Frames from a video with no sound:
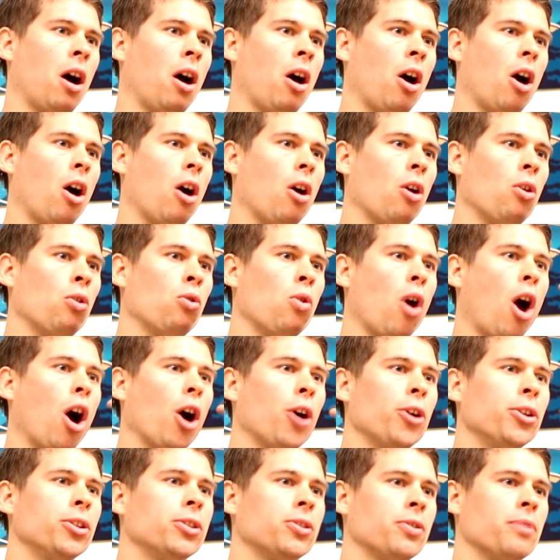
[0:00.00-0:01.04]
a whole
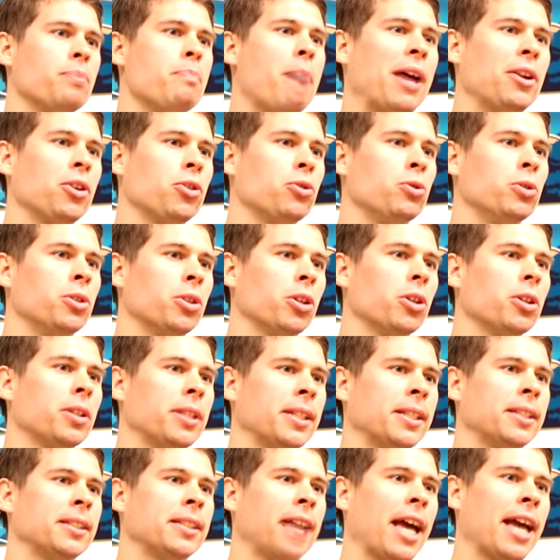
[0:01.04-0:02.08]
host of medical
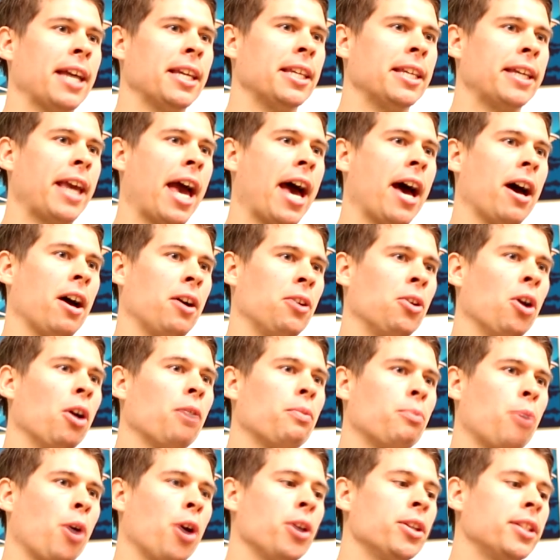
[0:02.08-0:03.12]
doctors saying you get
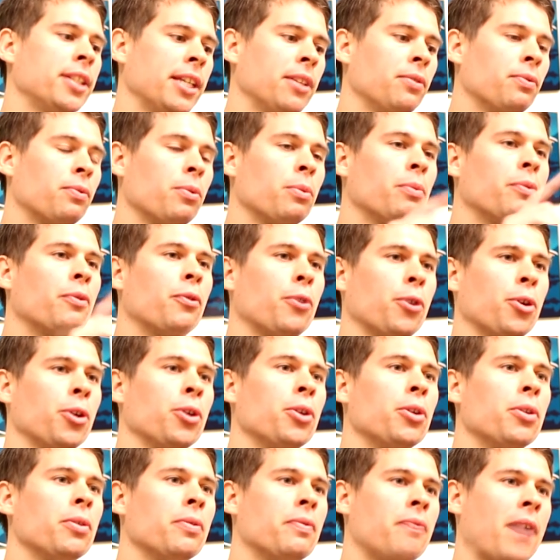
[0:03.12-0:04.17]
enough protein from fruit,